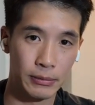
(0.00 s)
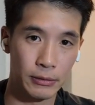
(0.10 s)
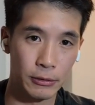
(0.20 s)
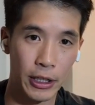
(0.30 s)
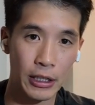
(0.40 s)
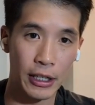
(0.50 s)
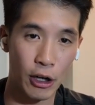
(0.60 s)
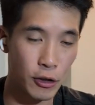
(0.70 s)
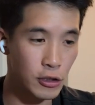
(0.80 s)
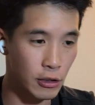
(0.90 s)
right? Like
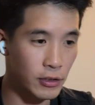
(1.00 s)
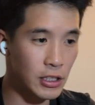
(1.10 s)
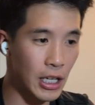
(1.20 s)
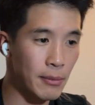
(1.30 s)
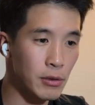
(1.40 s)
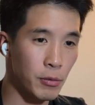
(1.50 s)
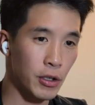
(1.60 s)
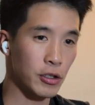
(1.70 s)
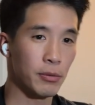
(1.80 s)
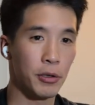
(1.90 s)
our service games, we
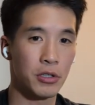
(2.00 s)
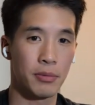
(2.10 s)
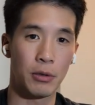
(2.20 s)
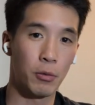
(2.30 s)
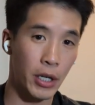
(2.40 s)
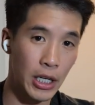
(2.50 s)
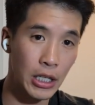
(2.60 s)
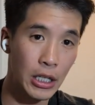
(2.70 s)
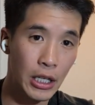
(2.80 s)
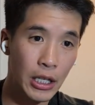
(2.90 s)
are supposed to be
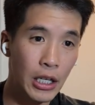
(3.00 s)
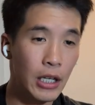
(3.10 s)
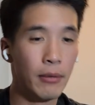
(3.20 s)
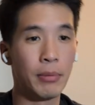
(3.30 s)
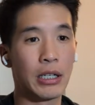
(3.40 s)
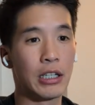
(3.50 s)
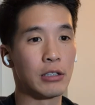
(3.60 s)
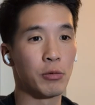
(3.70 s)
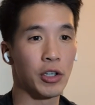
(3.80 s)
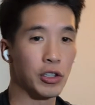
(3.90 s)
winning
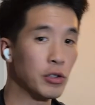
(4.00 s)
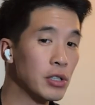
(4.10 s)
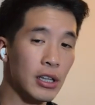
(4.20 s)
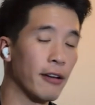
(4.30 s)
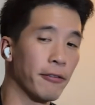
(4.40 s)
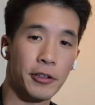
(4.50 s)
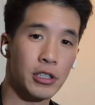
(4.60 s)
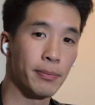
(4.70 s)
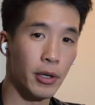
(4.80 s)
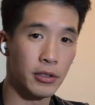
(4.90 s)
because we are using that
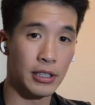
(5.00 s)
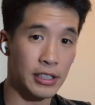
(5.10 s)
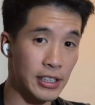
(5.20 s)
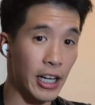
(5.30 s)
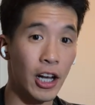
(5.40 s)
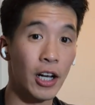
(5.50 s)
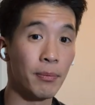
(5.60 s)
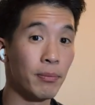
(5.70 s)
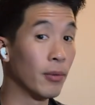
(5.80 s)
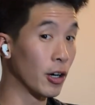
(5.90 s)
first ball to set
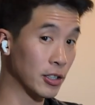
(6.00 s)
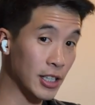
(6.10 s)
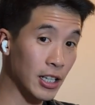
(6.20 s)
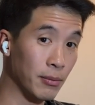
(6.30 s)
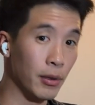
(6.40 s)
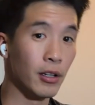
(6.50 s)
up our second ball,